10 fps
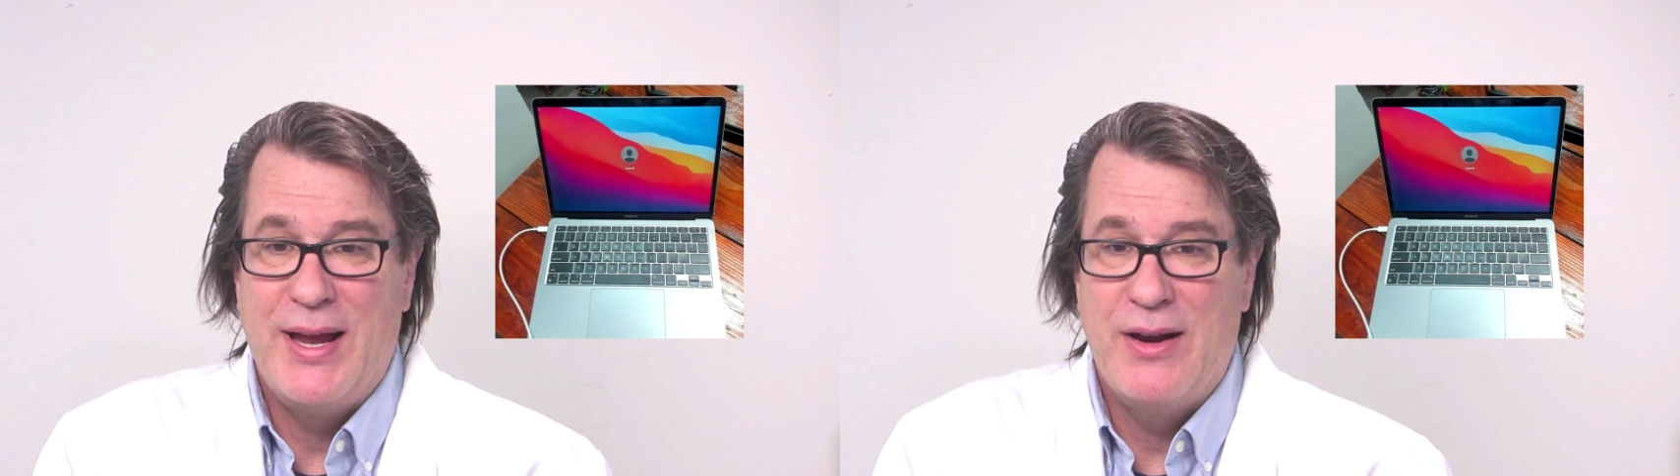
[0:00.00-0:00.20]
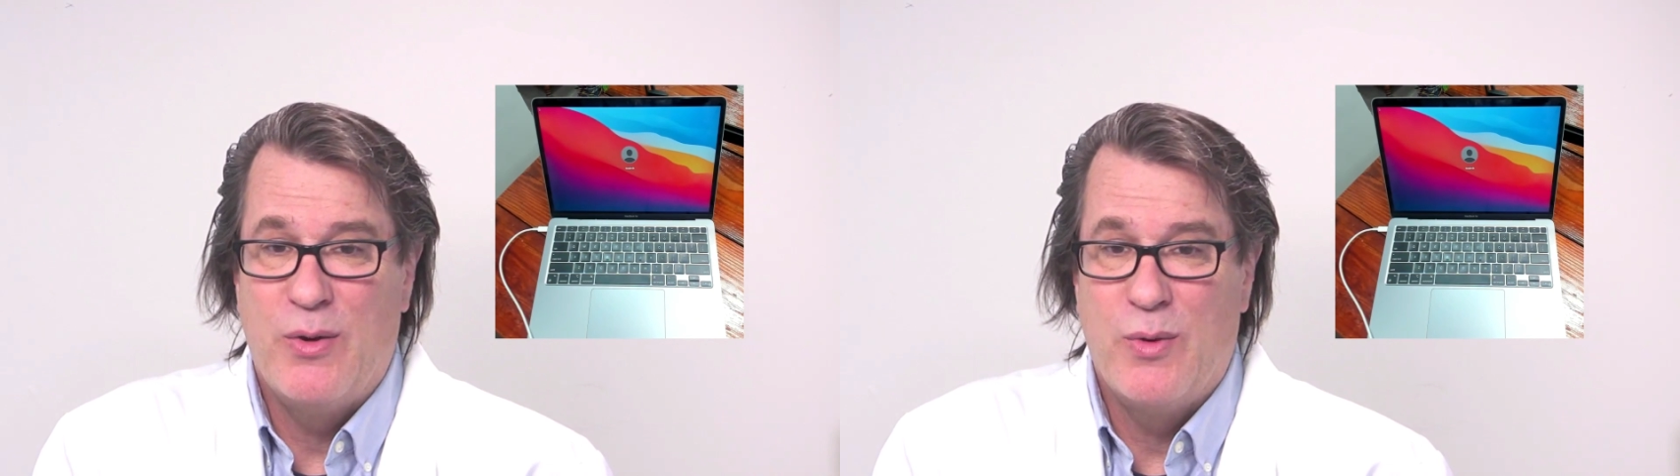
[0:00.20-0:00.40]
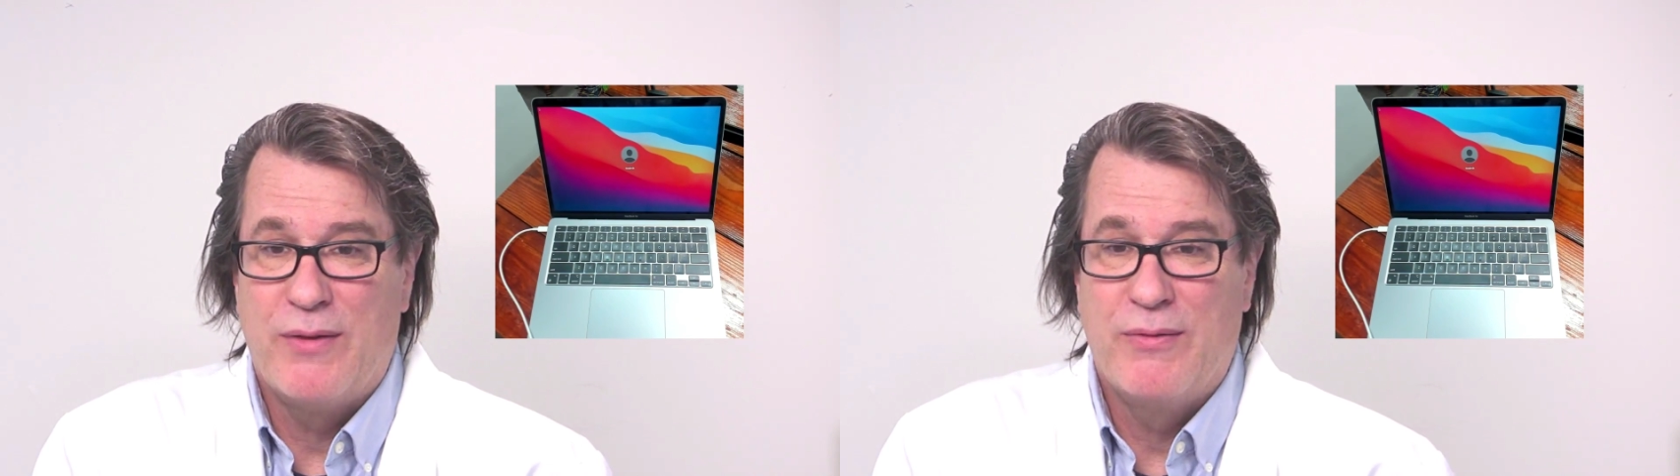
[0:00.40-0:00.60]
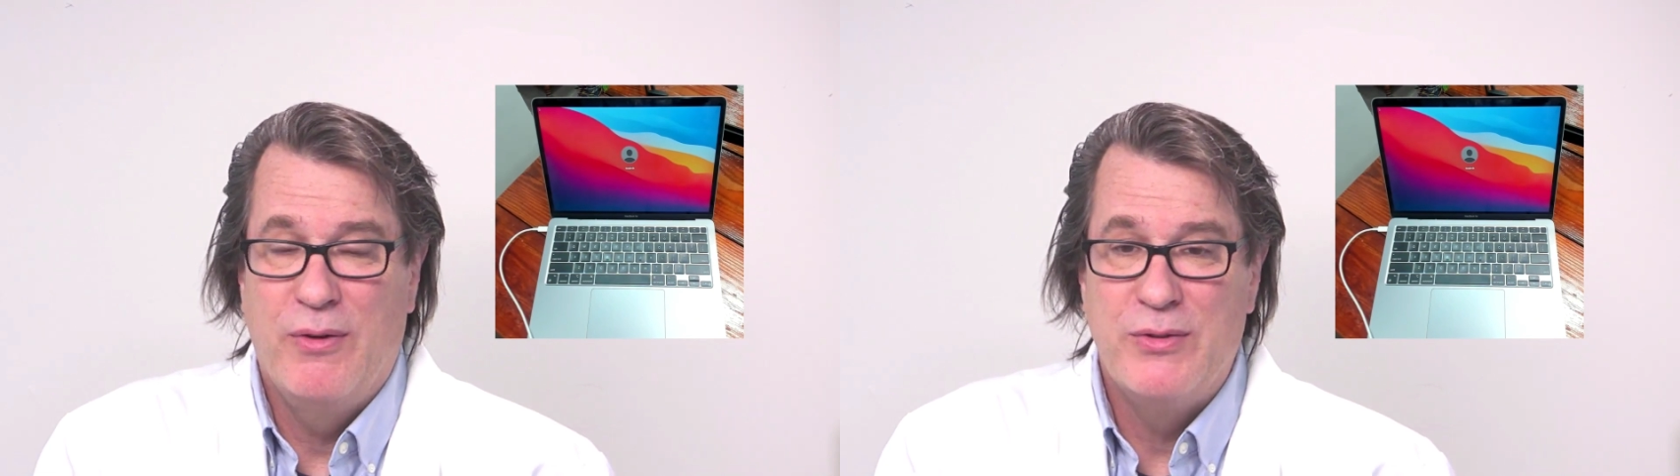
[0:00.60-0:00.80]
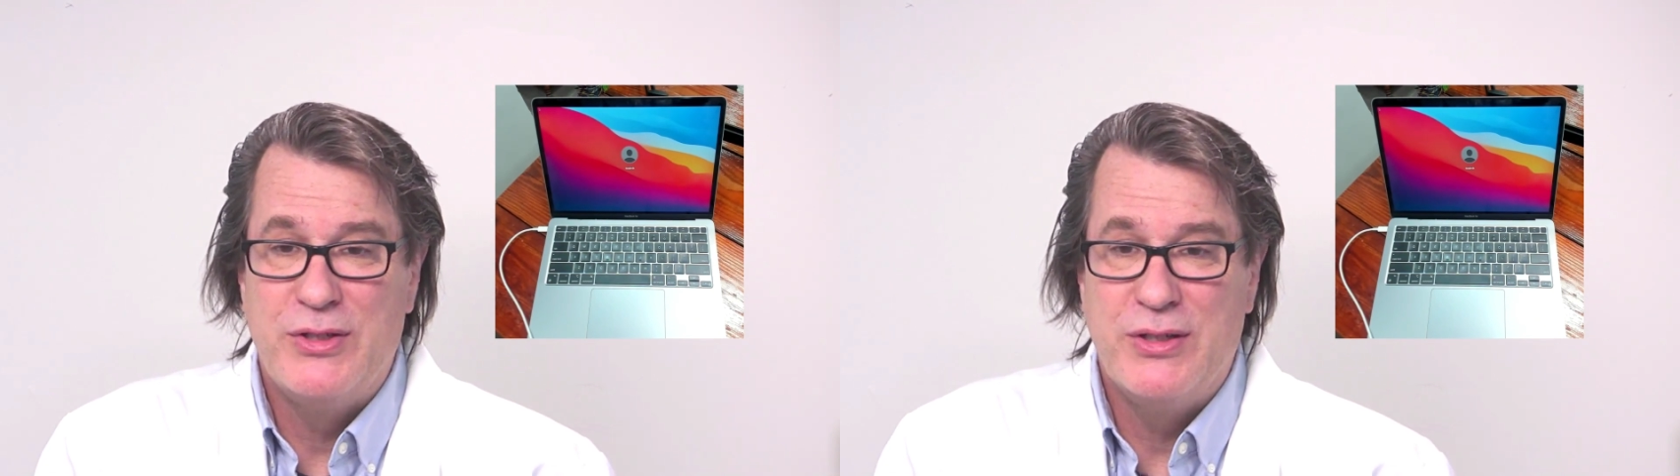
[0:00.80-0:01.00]
in our workflow
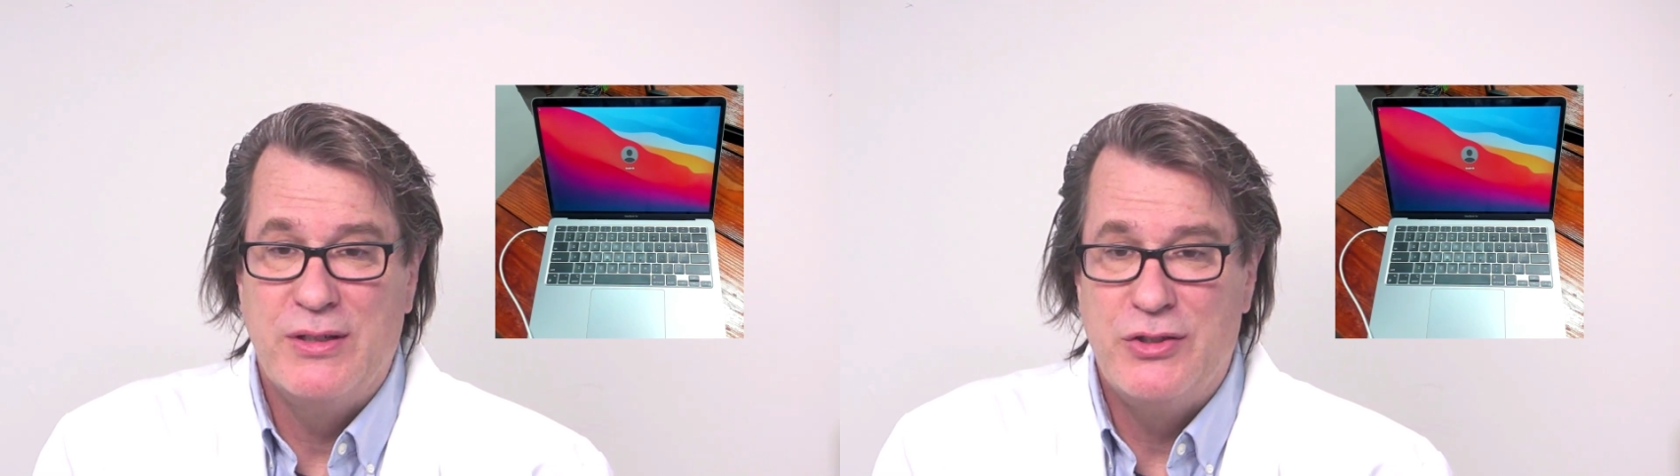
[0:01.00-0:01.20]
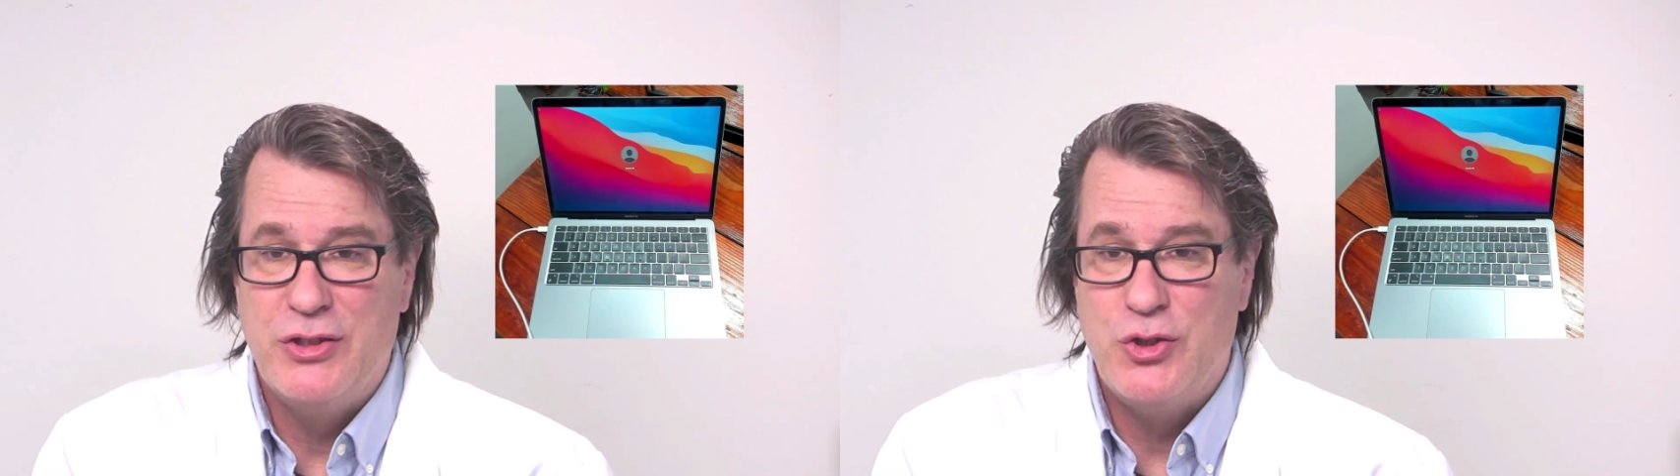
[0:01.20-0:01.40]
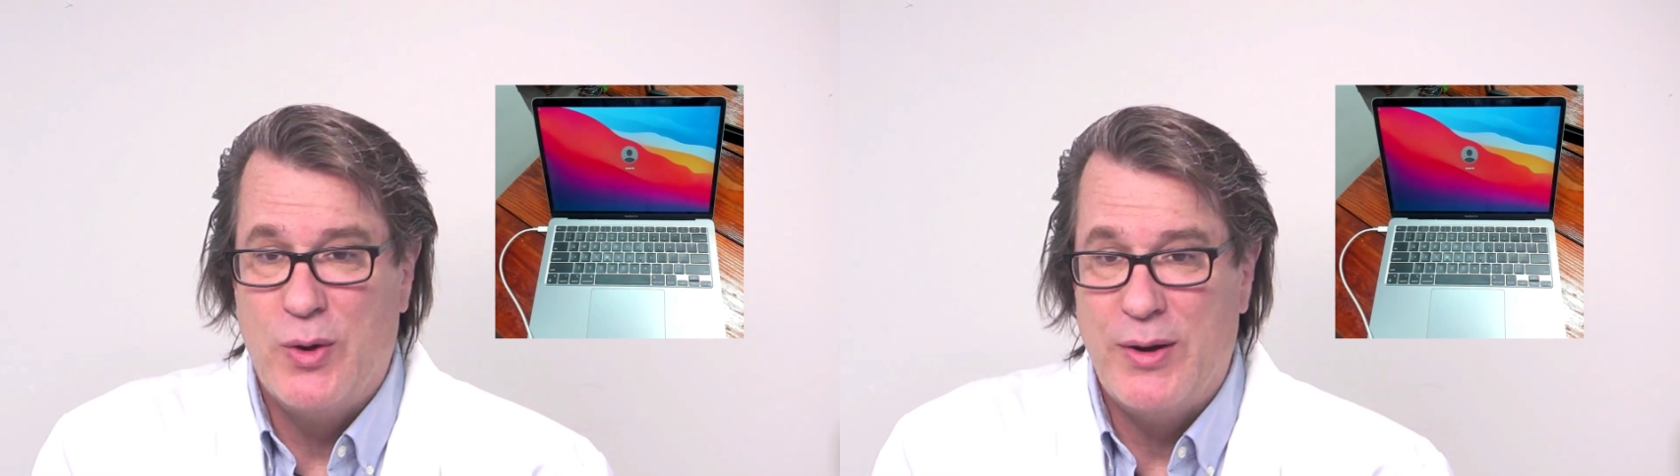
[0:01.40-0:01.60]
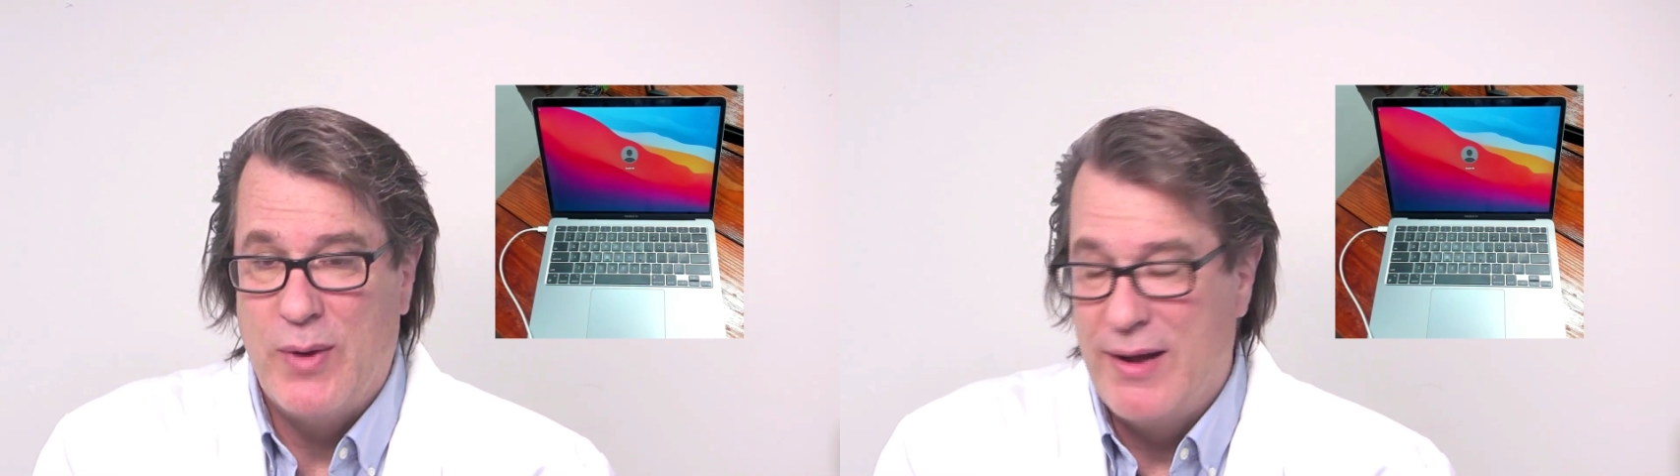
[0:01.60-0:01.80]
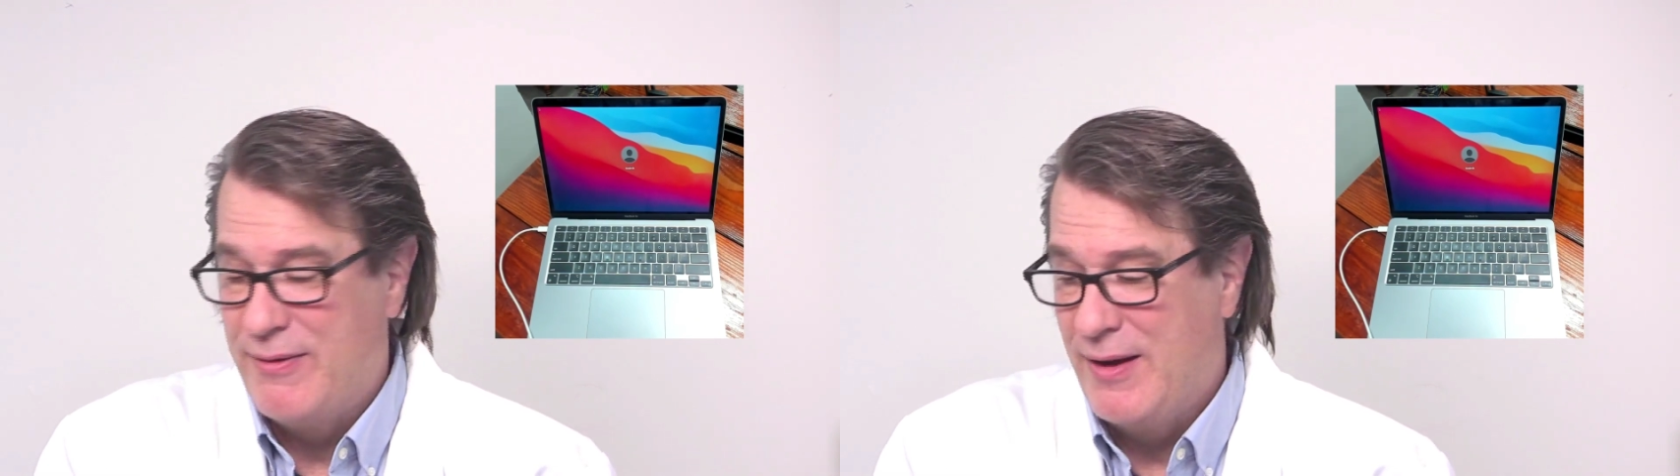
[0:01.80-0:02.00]
was to join
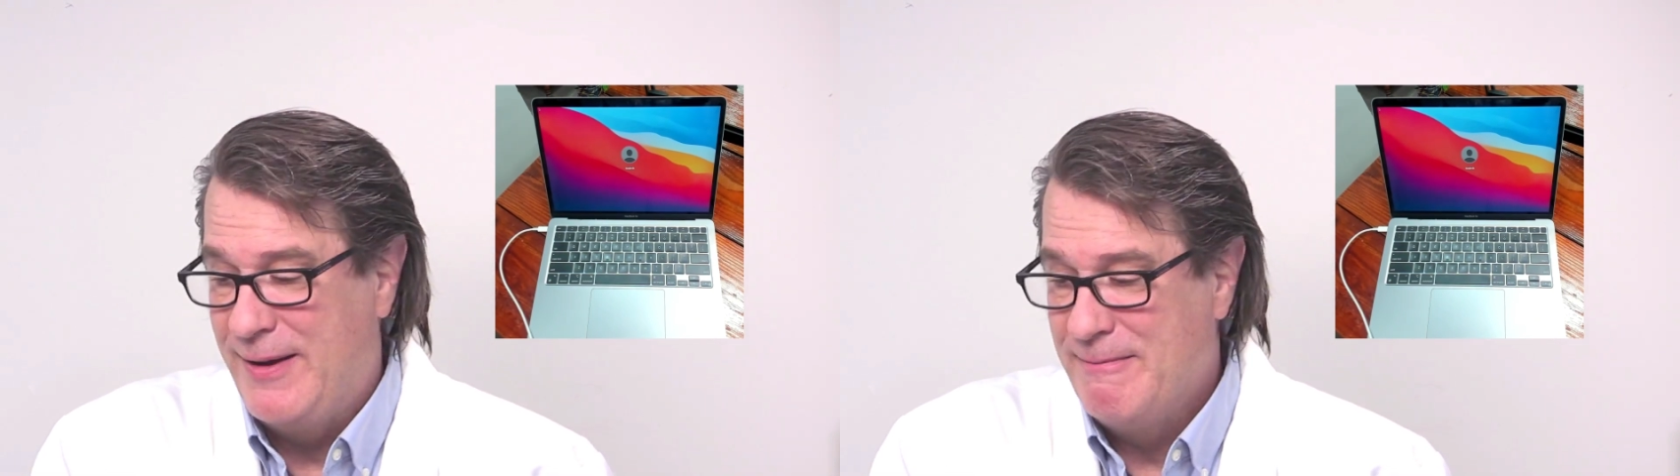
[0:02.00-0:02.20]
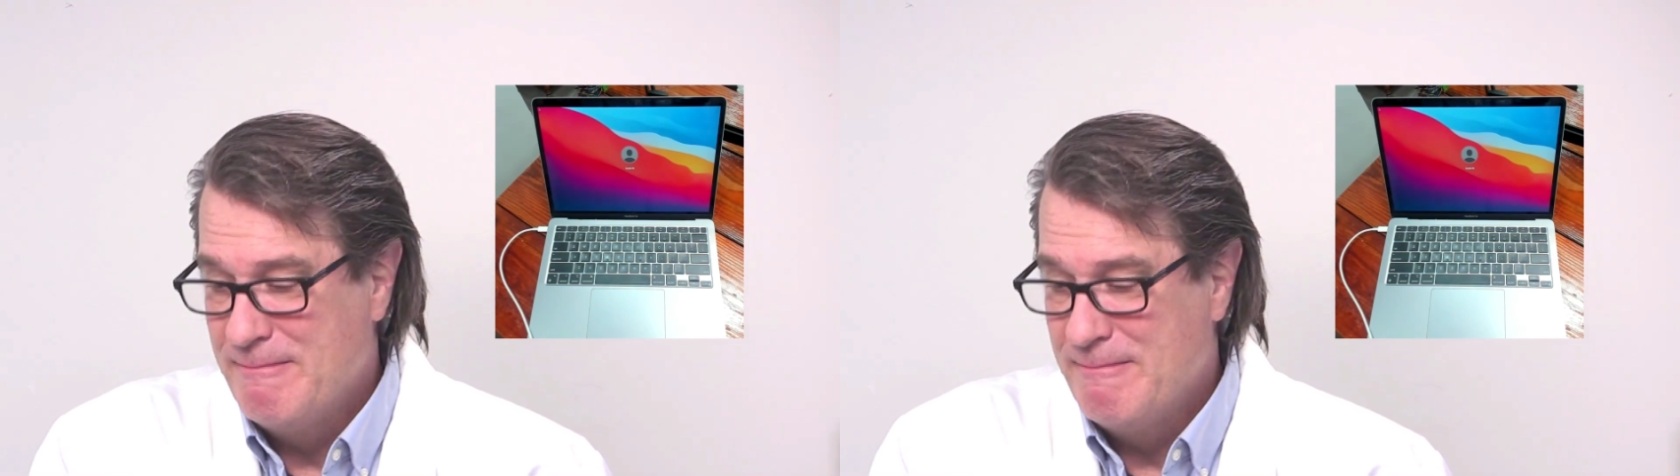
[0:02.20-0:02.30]
Wi-Fi.